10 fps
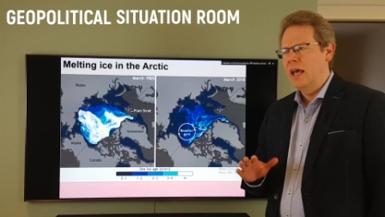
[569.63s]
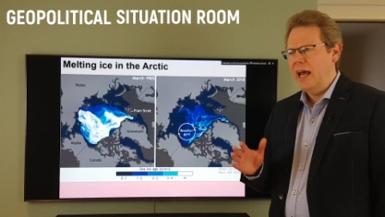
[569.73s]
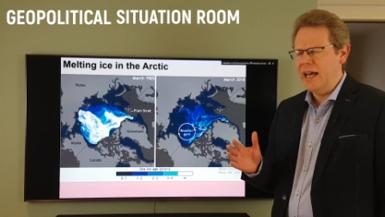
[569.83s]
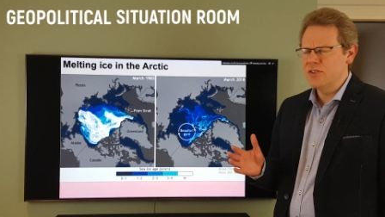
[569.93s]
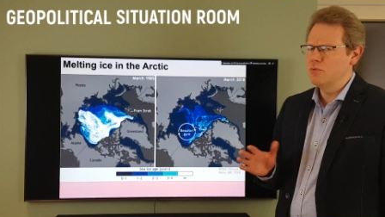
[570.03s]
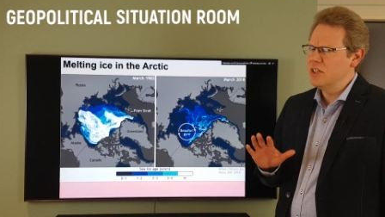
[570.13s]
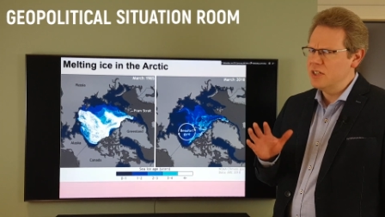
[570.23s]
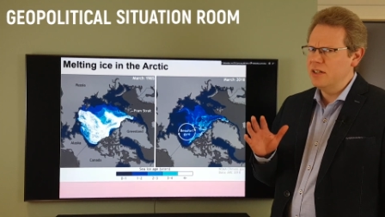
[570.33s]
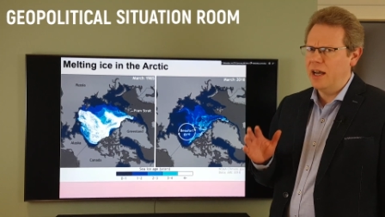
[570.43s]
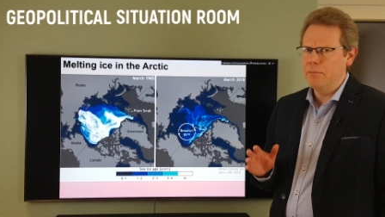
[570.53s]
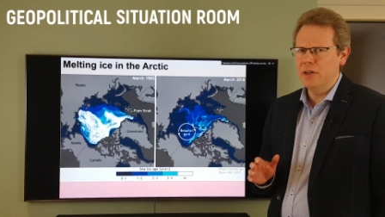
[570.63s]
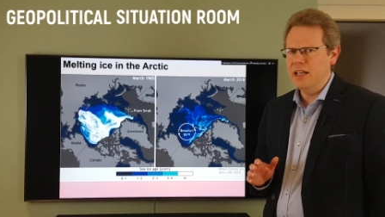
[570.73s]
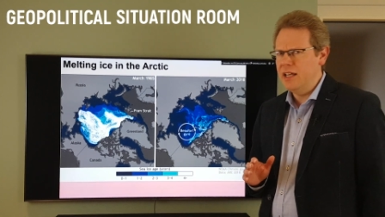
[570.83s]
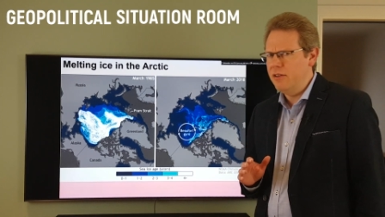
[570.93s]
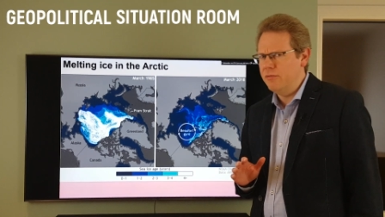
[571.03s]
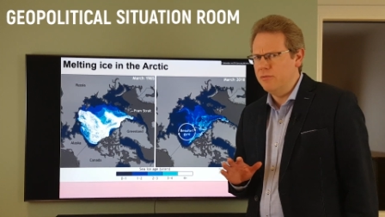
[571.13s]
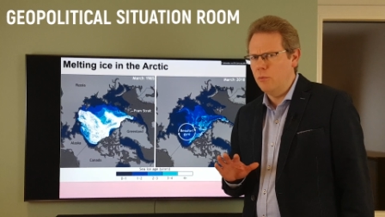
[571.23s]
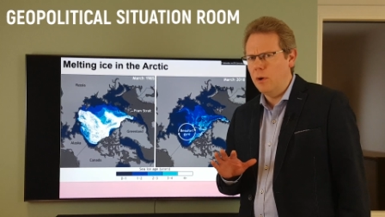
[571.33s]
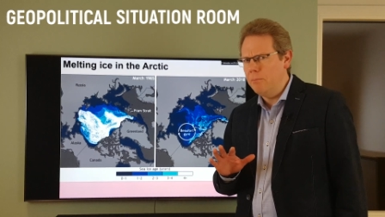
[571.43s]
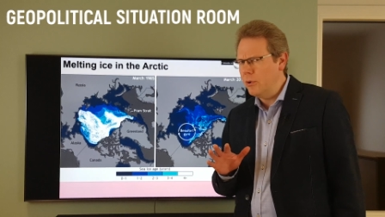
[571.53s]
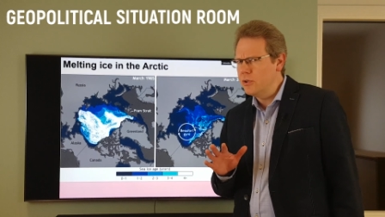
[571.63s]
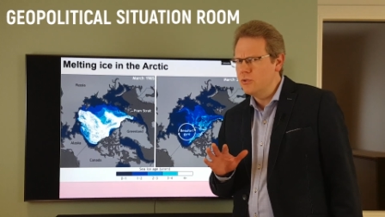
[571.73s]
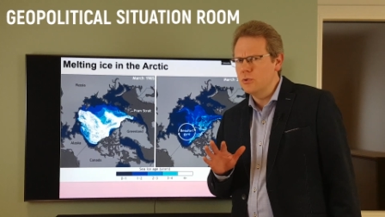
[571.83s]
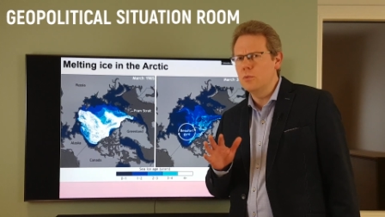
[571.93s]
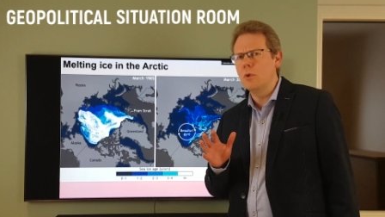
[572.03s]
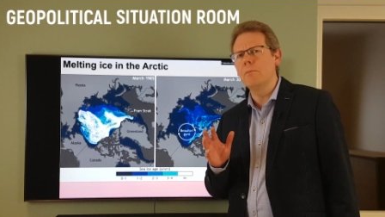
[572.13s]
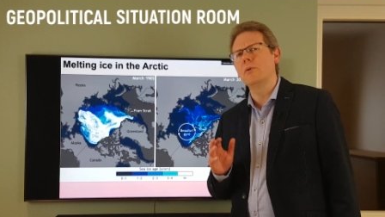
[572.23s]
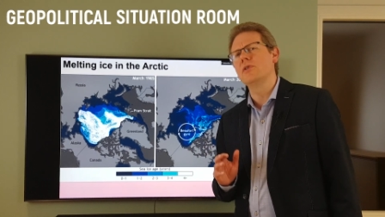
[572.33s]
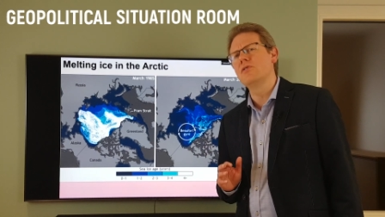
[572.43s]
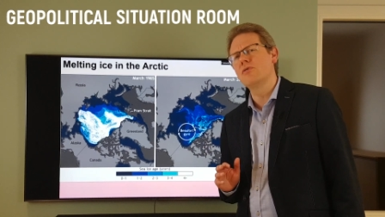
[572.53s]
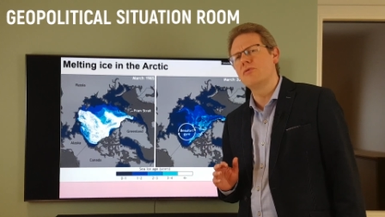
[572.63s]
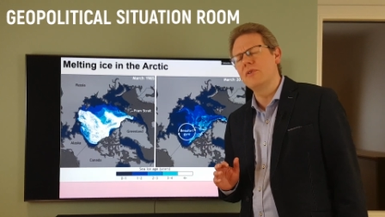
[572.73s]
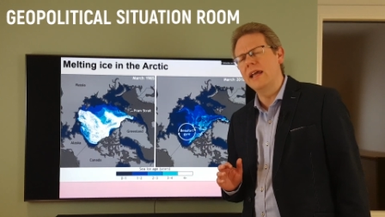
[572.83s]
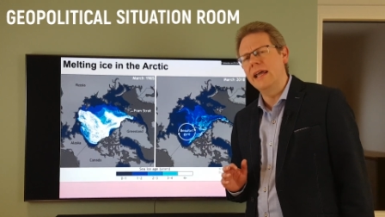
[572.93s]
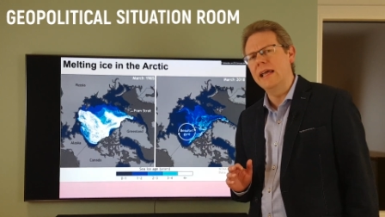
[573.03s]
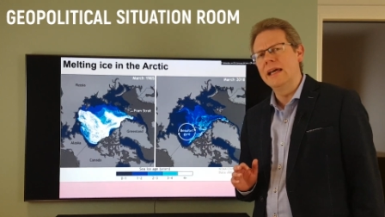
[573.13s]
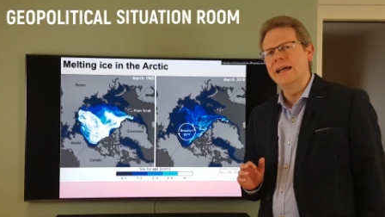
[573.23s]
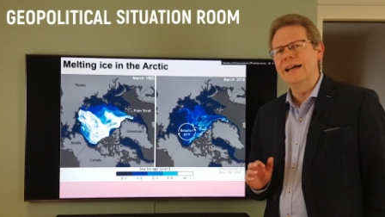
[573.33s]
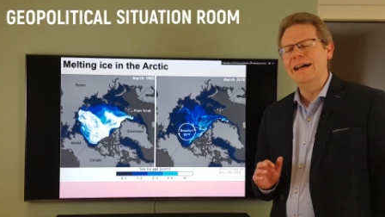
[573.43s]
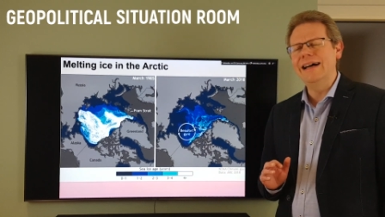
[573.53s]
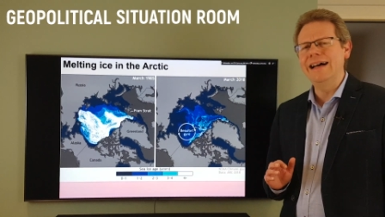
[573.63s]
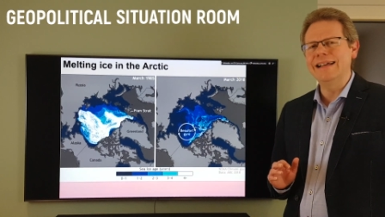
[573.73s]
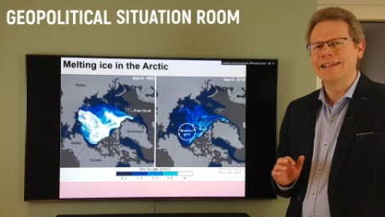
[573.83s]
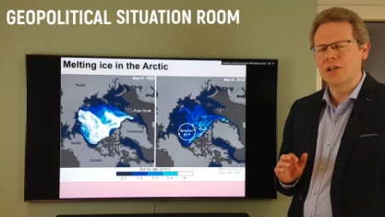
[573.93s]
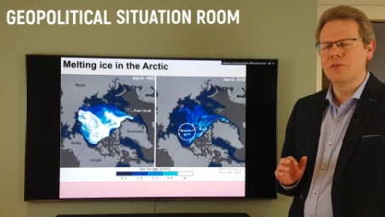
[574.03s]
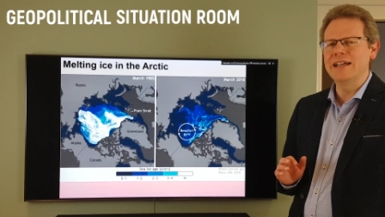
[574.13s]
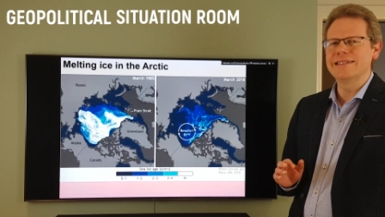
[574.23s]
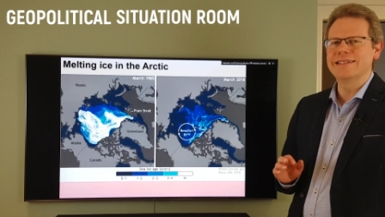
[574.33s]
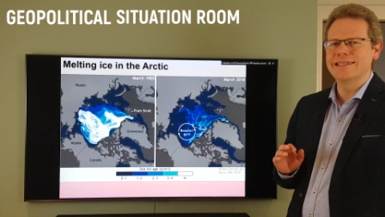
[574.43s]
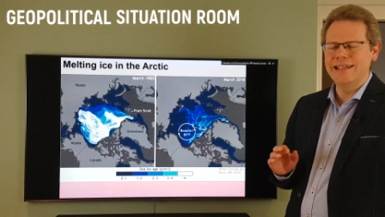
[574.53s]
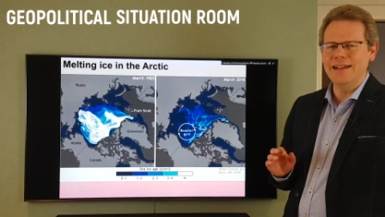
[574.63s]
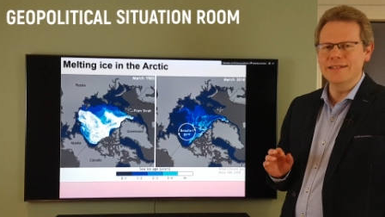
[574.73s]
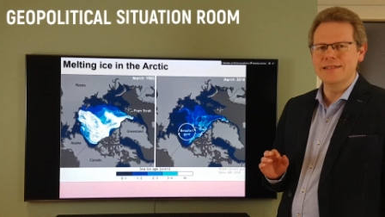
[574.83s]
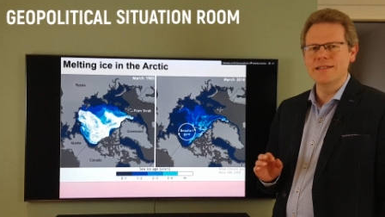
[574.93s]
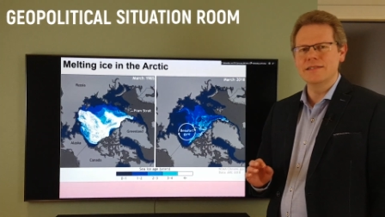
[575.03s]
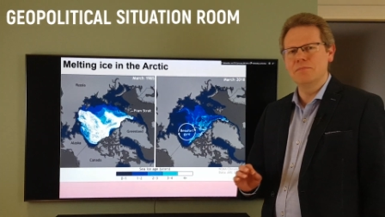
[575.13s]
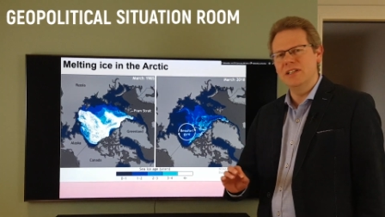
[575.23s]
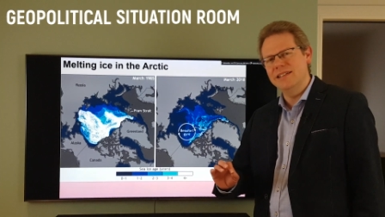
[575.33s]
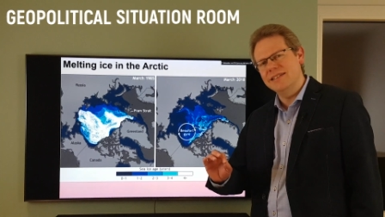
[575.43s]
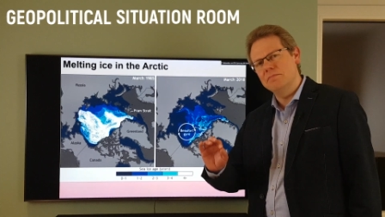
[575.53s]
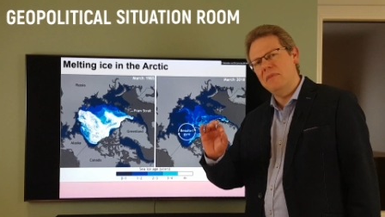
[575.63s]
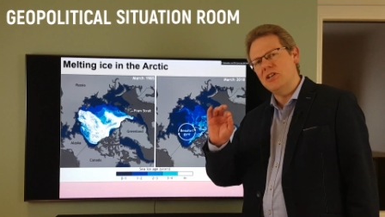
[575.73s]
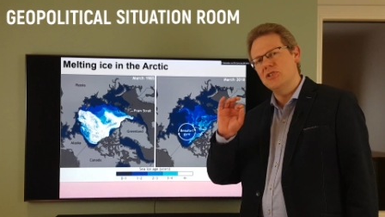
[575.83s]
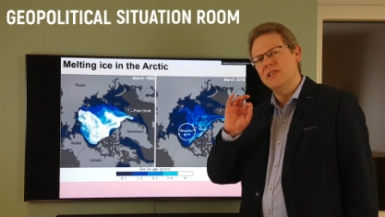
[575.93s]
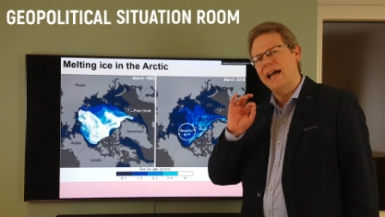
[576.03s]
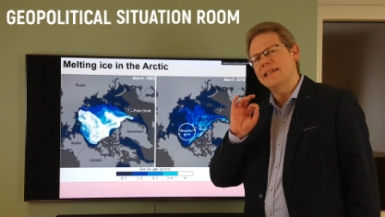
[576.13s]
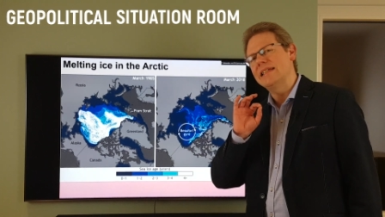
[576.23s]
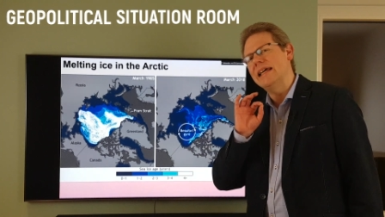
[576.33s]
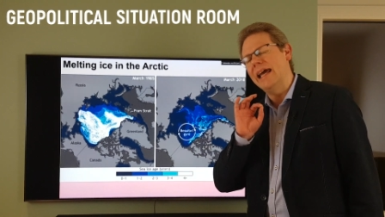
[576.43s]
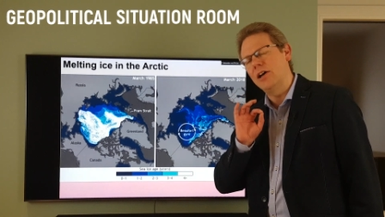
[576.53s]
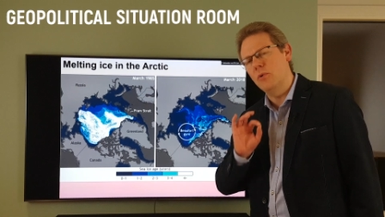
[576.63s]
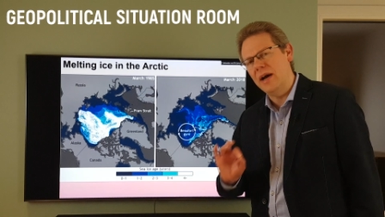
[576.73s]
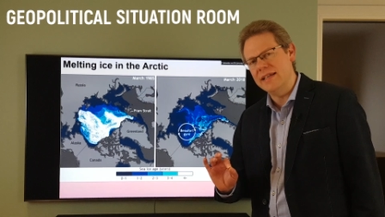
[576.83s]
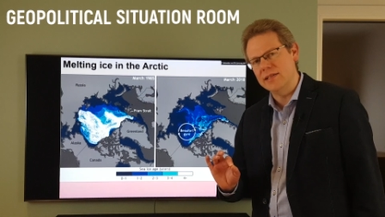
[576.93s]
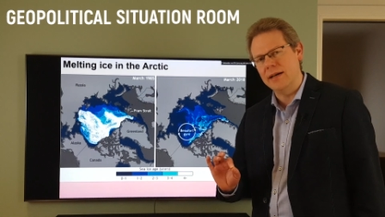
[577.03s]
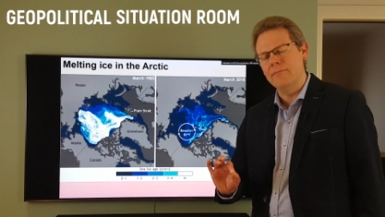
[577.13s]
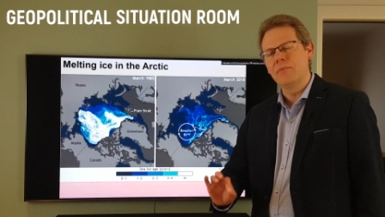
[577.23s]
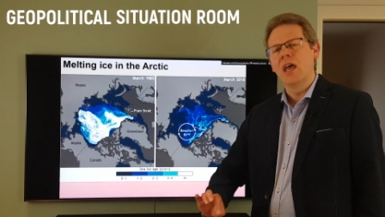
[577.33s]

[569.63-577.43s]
has risen, I believe, 1.2, 1.3 degrees Celsius, but it is measured at the equator.